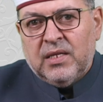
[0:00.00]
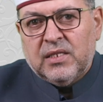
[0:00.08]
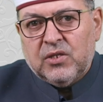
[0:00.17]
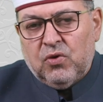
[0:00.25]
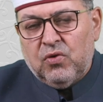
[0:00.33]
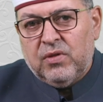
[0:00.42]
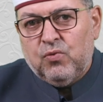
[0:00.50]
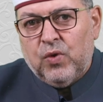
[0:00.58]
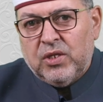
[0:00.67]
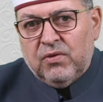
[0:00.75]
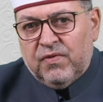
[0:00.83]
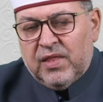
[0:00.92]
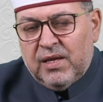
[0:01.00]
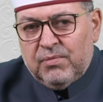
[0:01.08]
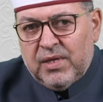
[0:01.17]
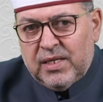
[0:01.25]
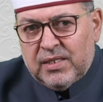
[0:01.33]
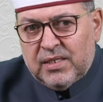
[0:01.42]
So one of them
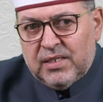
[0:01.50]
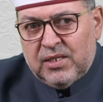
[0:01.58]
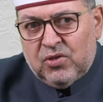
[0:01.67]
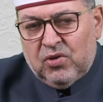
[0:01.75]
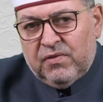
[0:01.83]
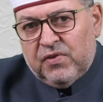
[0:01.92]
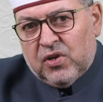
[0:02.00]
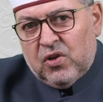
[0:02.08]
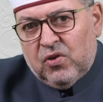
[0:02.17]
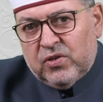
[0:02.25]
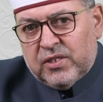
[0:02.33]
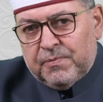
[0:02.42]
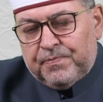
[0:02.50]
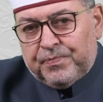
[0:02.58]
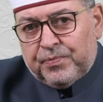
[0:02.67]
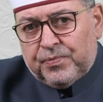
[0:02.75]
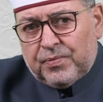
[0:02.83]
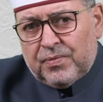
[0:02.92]
is, if a clause.
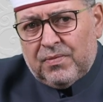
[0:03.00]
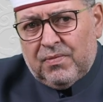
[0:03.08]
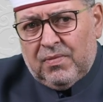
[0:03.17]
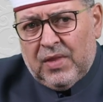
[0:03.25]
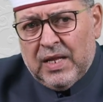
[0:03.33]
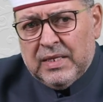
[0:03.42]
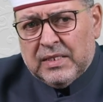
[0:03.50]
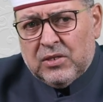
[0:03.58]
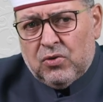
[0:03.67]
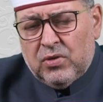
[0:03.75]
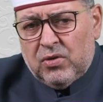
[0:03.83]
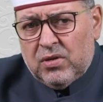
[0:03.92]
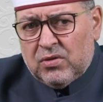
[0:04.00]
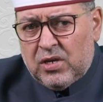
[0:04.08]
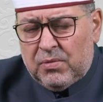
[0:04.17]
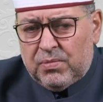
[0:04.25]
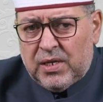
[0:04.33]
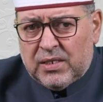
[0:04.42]
So, or
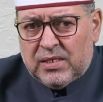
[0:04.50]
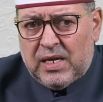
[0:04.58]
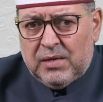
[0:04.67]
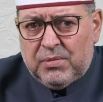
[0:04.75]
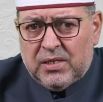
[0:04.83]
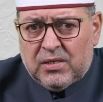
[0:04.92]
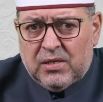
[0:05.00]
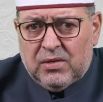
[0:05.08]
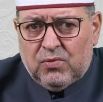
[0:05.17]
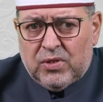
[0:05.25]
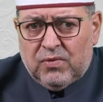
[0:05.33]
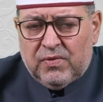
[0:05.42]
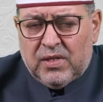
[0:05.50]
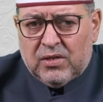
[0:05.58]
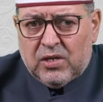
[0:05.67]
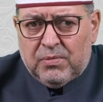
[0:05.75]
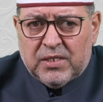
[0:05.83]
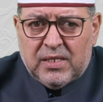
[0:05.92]
complex, I mean, one of the
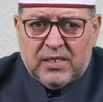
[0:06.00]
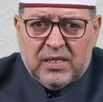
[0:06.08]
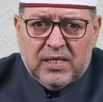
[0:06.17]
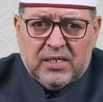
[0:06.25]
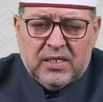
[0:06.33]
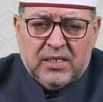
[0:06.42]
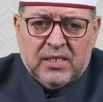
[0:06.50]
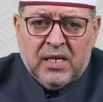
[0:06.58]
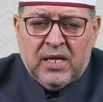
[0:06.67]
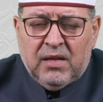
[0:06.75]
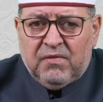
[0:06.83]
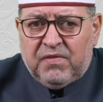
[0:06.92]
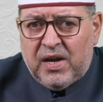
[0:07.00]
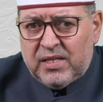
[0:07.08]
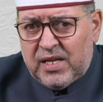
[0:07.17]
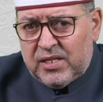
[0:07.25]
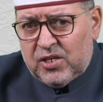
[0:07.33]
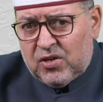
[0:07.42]
complex, and this is
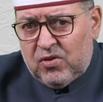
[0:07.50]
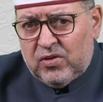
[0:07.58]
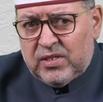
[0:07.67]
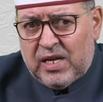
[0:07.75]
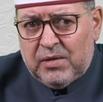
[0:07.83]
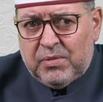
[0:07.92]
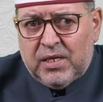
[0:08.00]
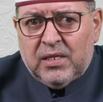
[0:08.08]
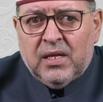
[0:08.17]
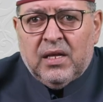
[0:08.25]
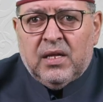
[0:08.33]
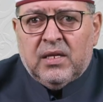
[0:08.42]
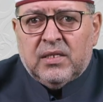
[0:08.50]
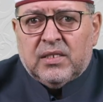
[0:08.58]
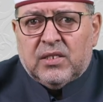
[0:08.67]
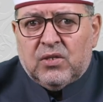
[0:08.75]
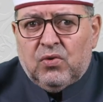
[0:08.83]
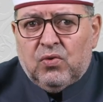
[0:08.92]
finite clause, I mean.
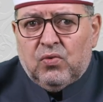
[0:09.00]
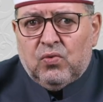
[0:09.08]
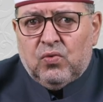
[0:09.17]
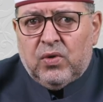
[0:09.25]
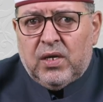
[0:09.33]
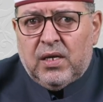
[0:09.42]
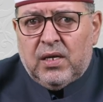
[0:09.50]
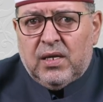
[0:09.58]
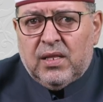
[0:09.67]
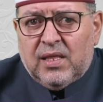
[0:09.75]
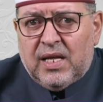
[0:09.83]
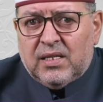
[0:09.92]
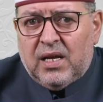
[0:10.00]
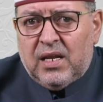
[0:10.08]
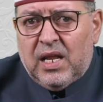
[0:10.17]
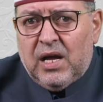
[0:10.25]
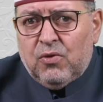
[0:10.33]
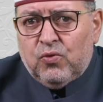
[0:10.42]
So that
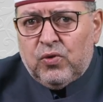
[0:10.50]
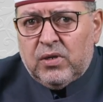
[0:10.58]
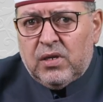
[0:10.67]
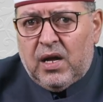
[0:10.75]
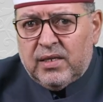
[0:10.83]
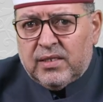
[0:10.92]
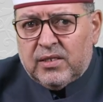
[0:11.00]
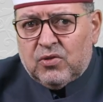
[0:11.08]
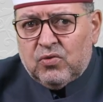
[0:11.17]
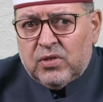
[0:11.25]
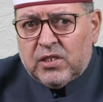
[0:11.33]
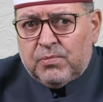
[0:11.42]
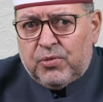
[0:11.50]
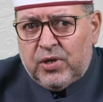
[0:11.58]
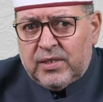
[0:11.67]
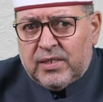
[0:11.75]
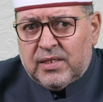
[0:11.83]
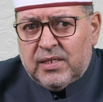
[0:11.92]
allow us to
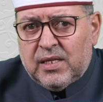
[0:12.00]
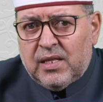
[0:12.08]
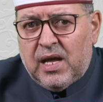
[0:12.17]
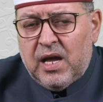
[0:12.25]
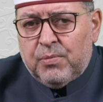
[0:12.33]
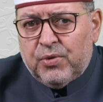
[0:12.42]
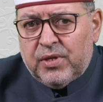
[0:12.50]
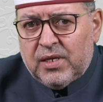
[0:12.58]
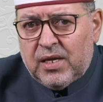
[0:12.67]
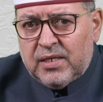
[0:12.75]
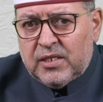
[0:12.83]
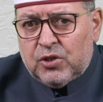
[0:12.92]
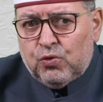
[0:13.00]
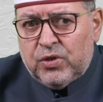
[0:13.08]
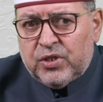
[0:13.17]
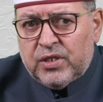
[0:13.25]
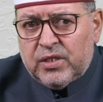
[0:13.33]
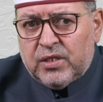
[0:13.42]
express hypothetical
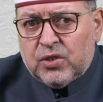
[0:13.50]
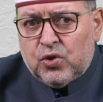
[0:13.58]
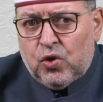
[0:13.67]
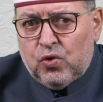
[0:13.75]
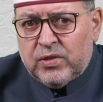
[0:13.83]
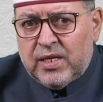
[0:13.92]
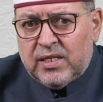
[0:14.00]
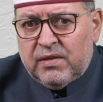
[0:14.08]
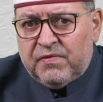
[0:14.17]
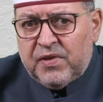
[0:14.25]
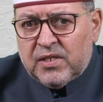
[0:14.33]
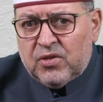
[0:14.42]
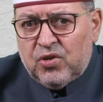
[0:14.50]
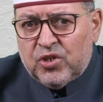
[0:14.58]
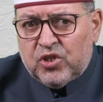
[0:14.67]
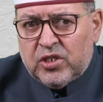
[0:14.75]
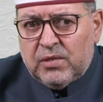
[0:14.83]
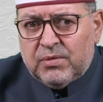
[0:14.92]
situations, cause and effect
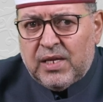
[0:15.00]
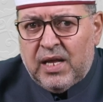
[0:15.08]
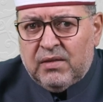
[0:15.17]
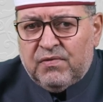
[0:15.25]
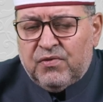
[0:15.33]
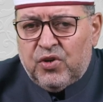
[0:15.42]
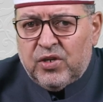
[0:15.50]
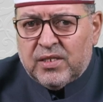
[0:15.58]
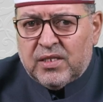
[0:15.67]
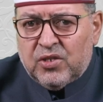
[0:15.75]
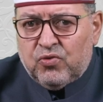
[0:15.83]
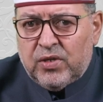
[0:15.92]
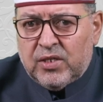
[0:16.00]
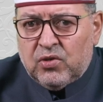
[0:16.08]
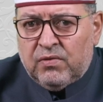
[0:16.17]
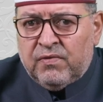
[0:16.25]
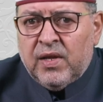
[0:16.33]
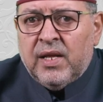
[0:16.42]
relationships, and various degrees
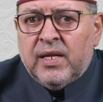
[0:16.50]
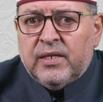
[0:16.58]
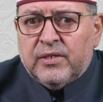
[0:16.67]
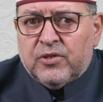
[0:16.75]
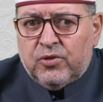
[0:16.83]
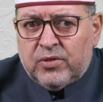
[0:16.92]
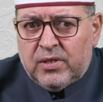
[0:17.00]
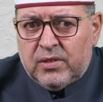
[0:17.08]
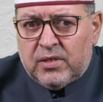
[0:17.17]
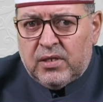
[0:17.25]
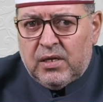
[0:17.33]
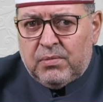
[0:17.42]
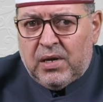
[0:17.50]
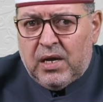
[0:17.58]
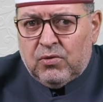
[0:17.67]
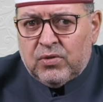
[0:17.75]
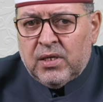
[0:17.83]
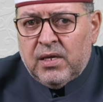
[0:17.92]
of certainty
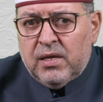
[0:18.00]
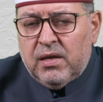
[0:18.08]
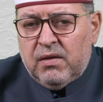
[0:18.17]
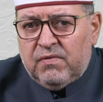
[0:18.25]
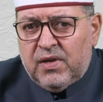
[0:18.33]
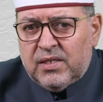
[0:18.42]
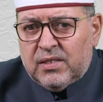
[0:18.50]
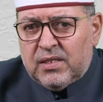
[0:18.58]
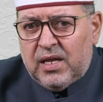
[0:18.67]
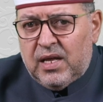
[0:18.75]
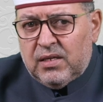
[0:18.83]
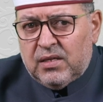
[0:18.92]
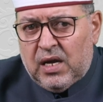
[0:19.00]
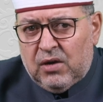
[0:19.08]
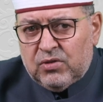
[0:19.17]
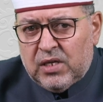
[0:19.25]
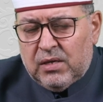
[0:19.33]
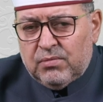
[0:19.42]
about events and
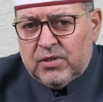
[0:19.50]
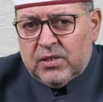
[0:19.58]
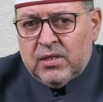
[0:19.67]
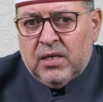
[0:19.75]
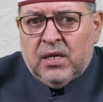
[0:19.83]
outcomes.